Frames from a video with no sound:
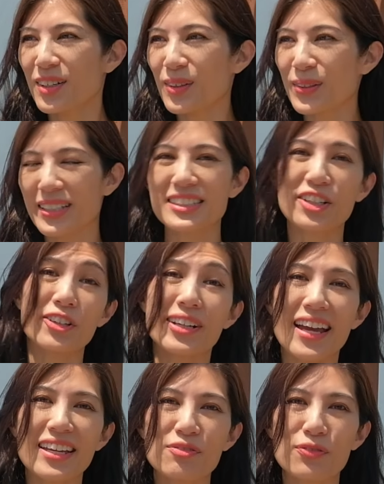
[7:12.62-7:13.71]
all these
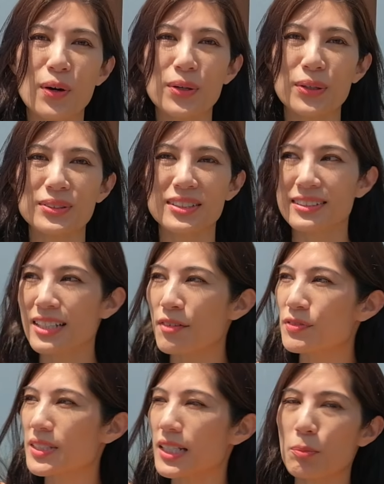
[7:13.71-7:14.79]
creative photos since
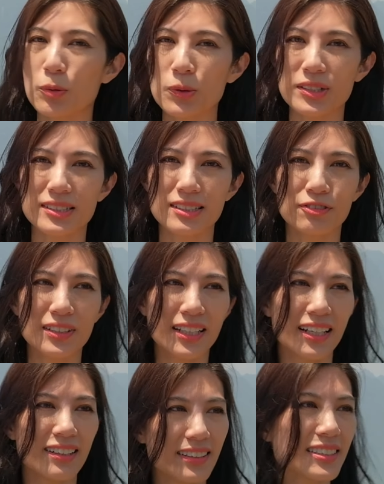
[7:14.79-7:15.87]
they've set up all these different
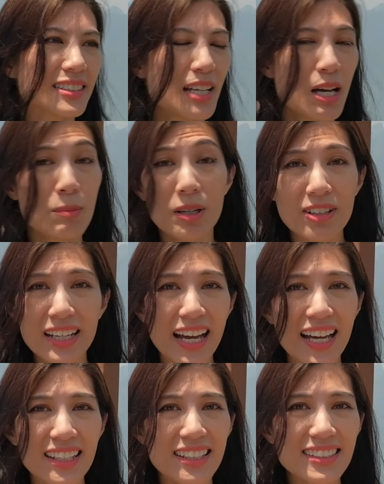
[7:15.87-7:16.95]
areas. But
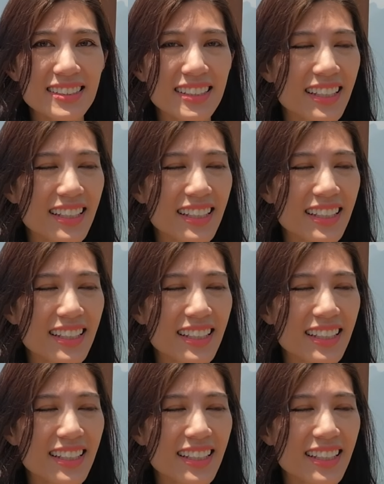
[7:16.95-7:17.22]
regardless, you